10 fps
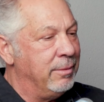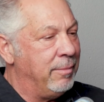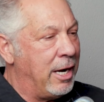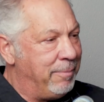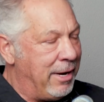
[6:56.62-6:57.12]

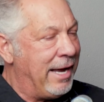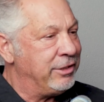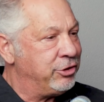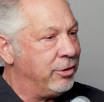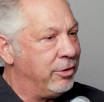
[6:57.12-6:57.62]
My
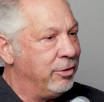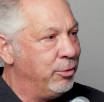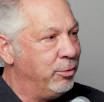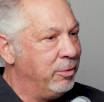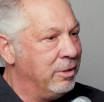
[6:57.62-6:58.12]
pastor,
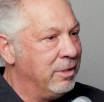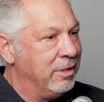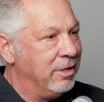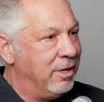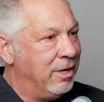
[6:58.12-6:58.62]
who
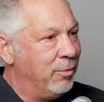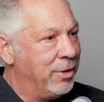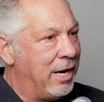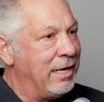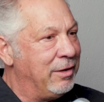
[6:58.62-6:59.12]

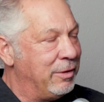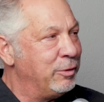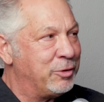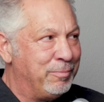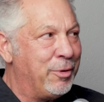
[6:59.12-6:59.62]
he
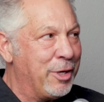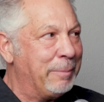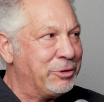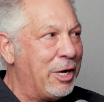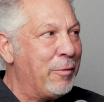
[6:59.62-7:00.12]
was pretty
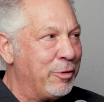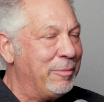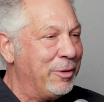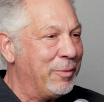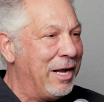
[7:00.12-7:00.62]
upset
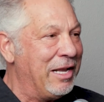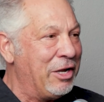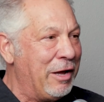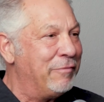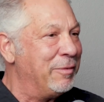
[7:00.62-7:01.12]
with me when I
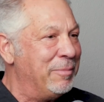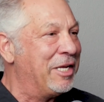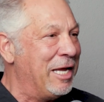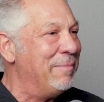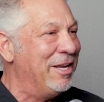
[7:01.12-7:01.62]
left and became